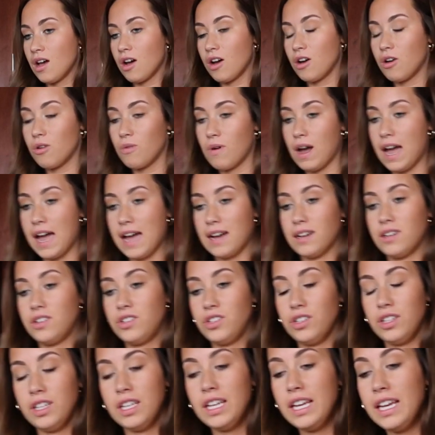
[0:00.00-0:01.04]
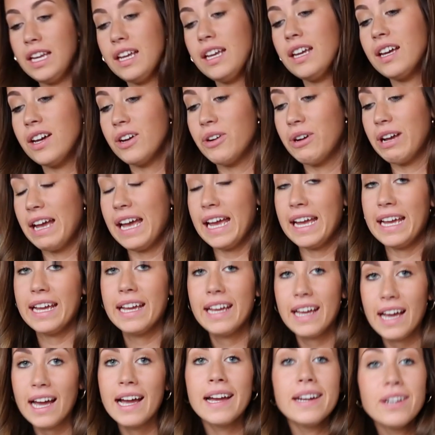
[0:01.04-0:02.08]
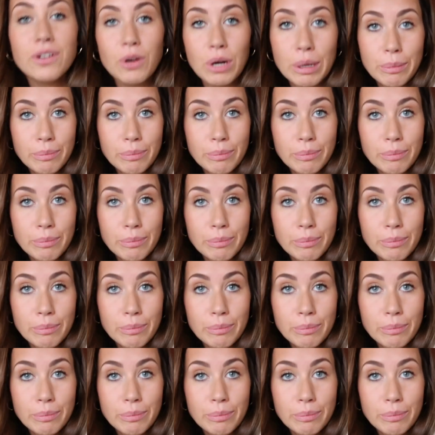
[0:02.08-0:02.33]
oh, actually, okay, I know